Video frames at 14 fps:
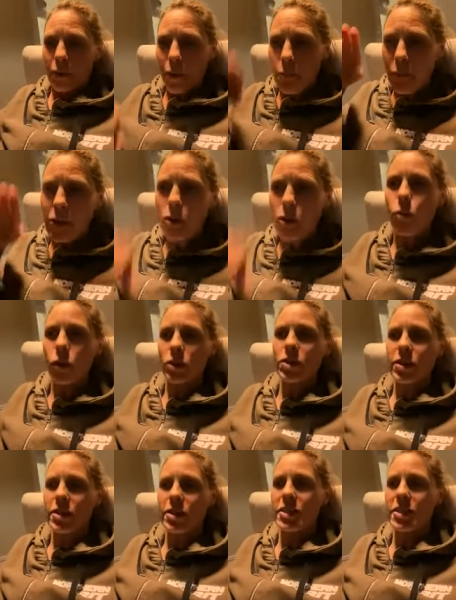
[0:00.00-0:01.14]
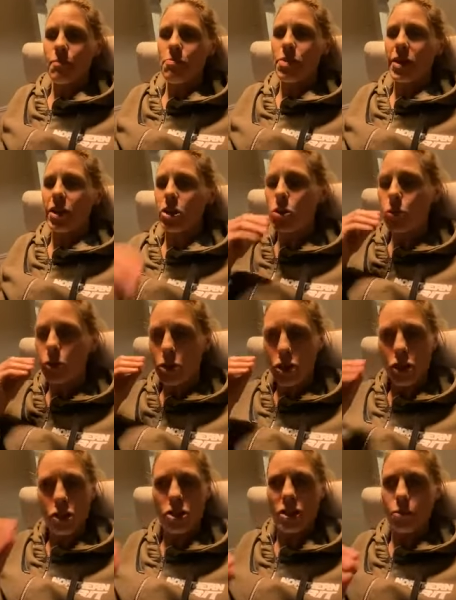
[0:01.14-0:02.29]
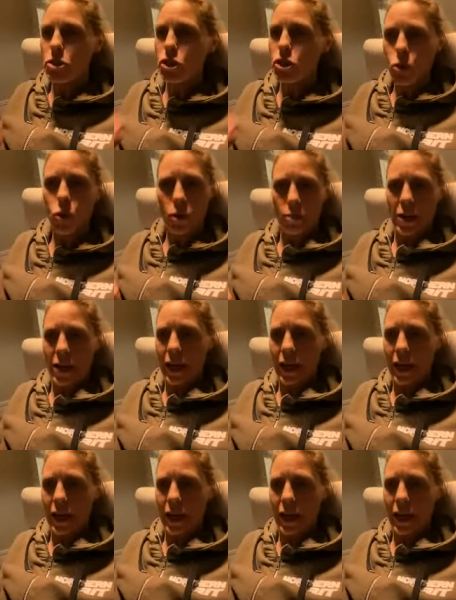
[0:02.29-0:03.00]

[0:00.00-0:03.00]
But you wanted something, and you were just absorbing